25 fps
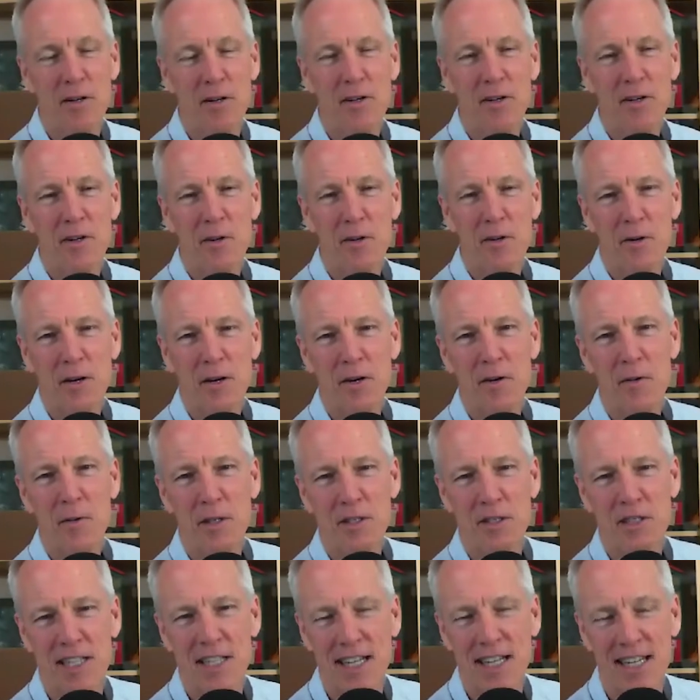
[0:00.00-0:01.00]
we
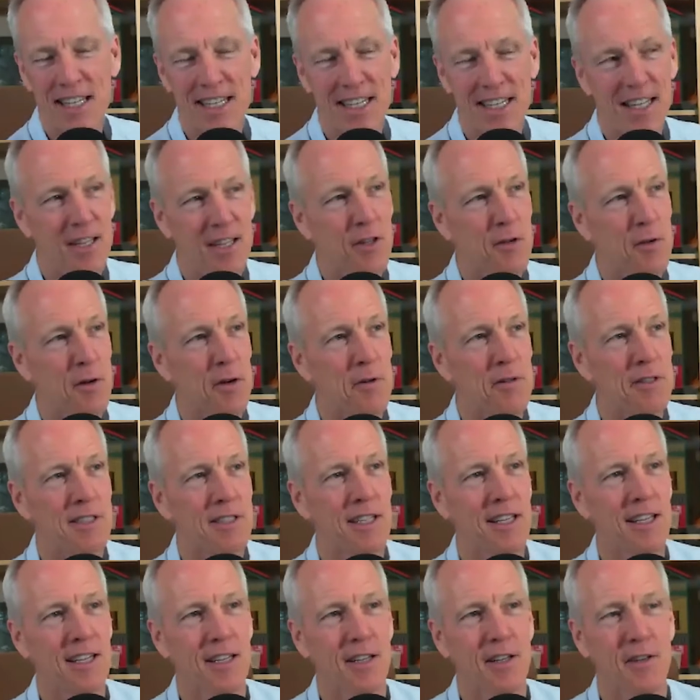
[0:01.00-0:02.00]
said it, the way we
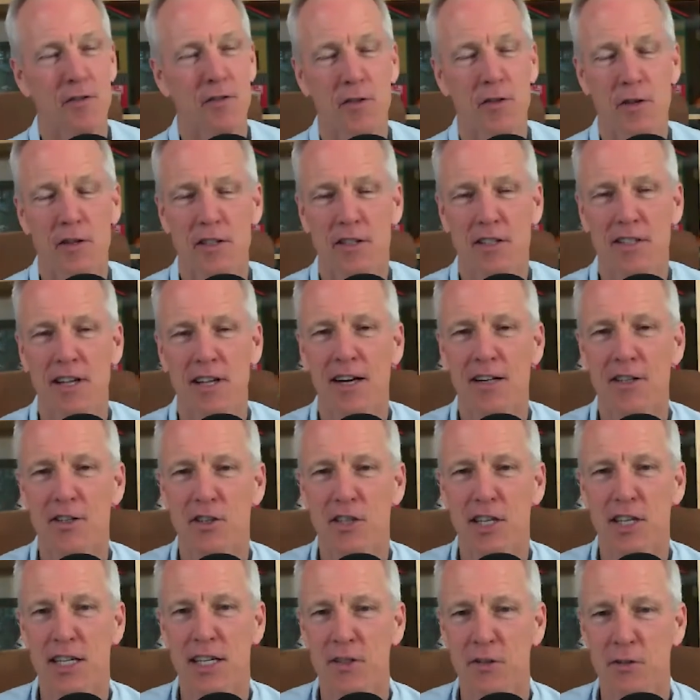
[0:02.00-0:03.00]
said it on the Florida Stock
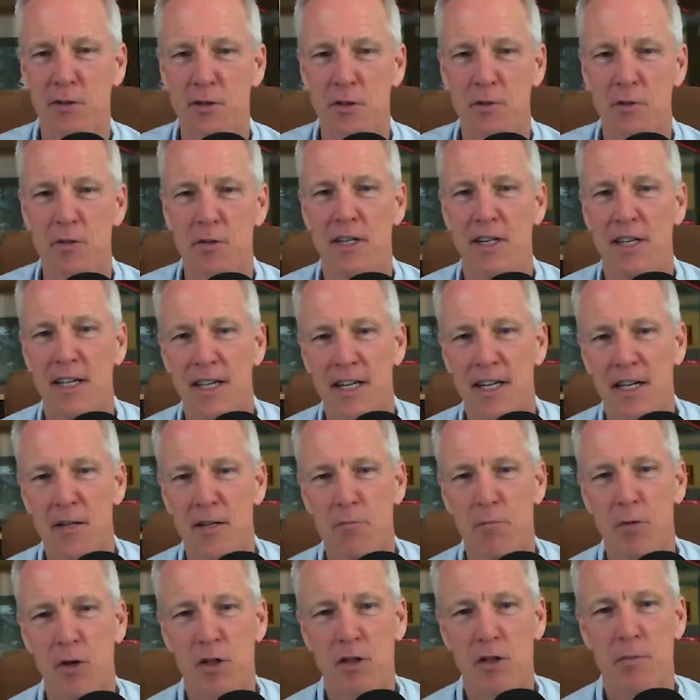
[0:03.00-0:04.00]
Exchange was,
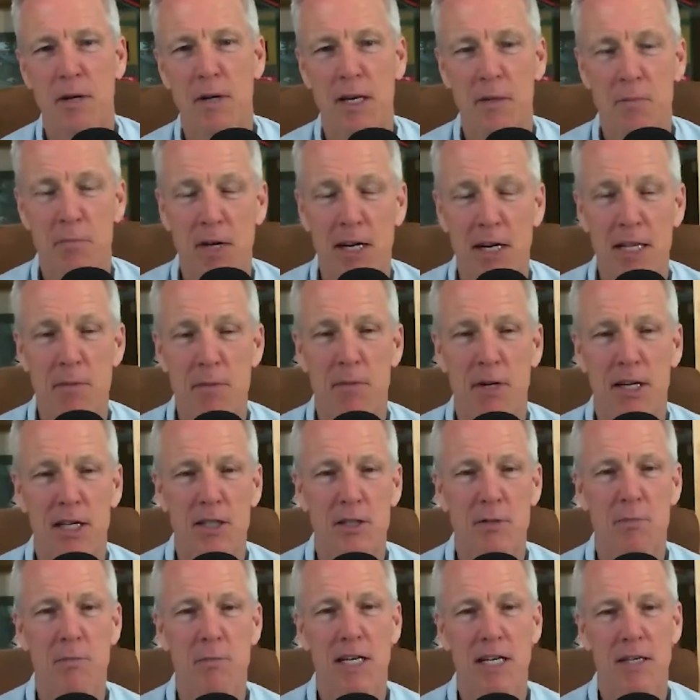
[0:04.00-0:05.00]
bulls make money,
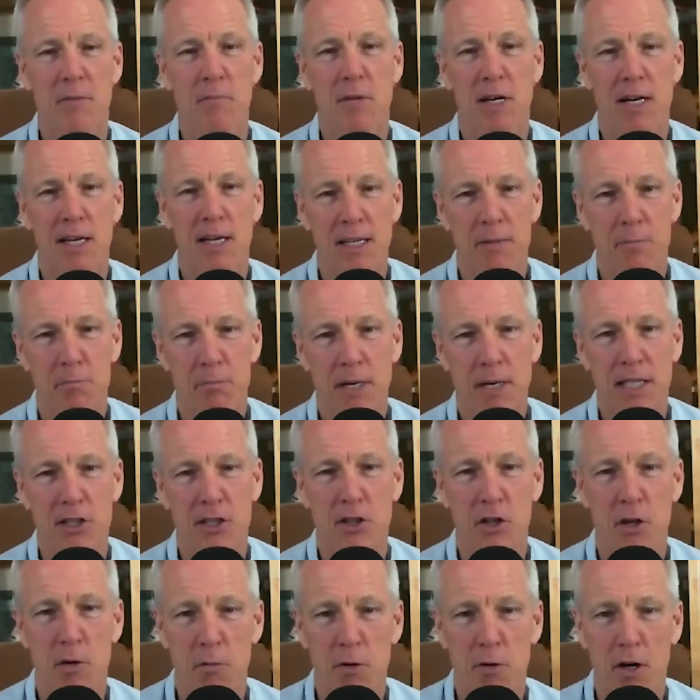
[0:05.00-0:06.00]
bears make money, pigs
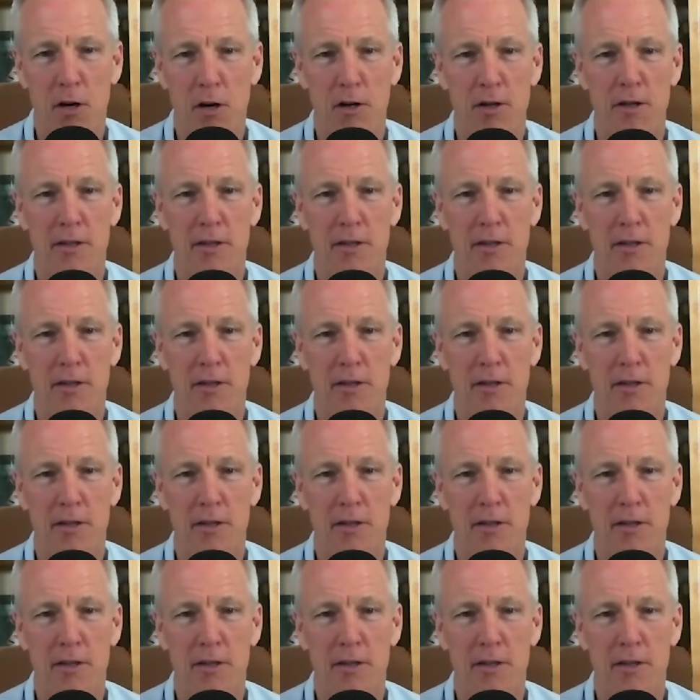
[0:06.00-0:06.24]
go broke.